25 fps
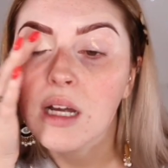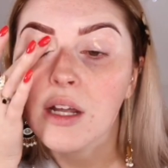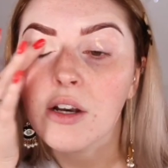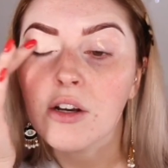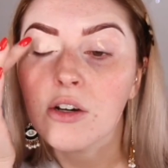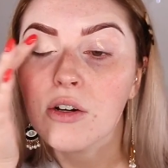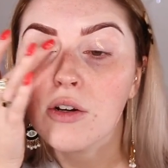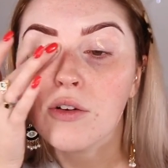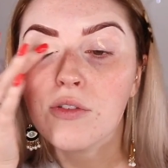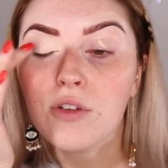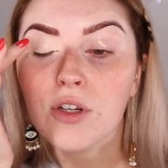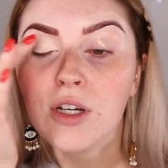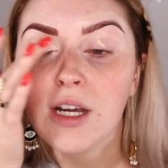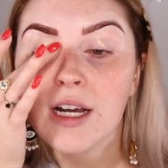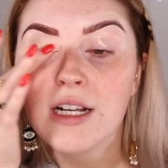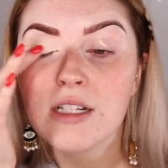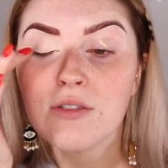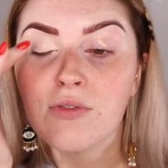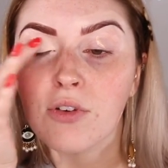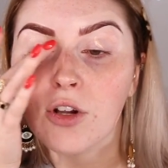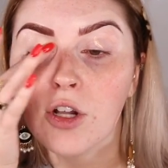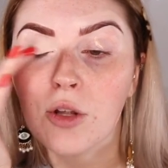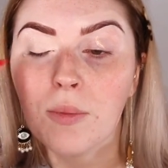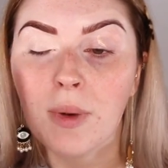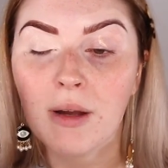I don't know if you
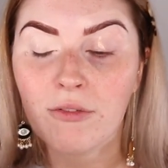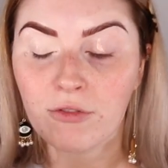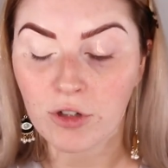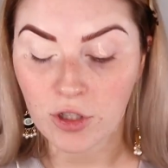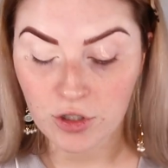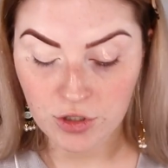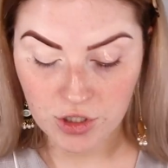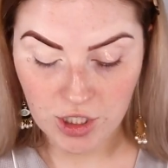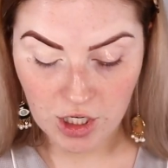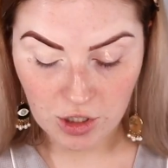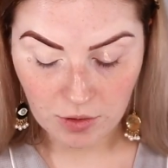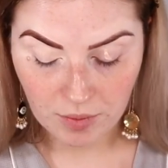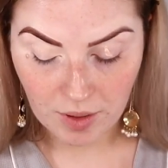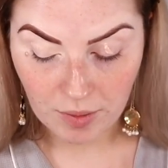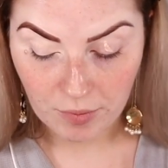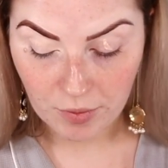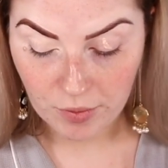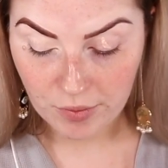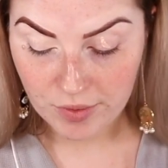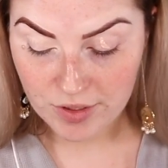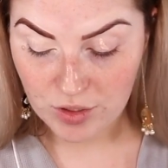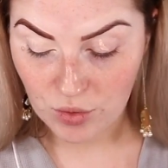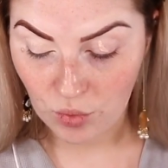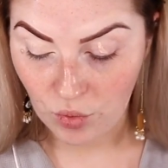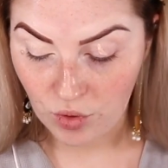guys follow my vlog channel, but
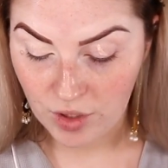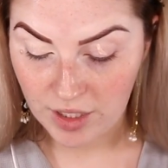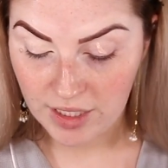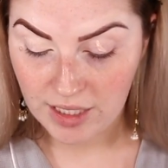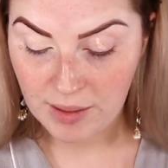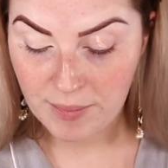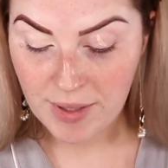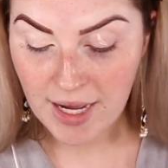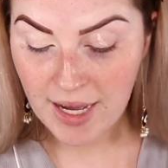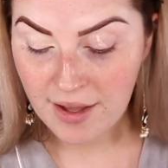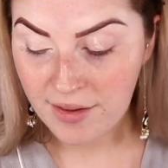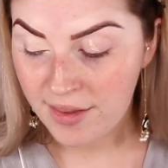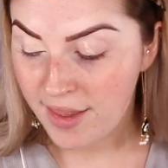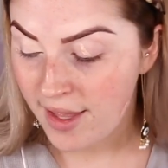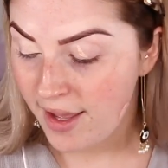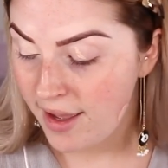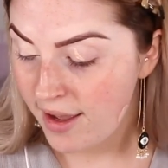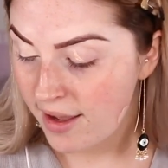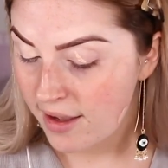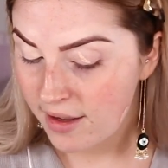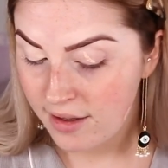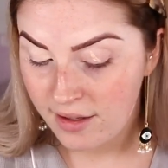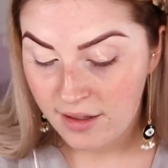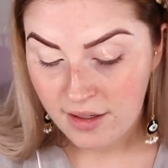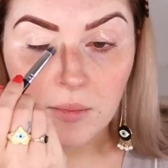we were talking about
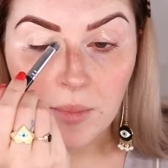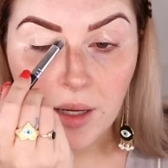that,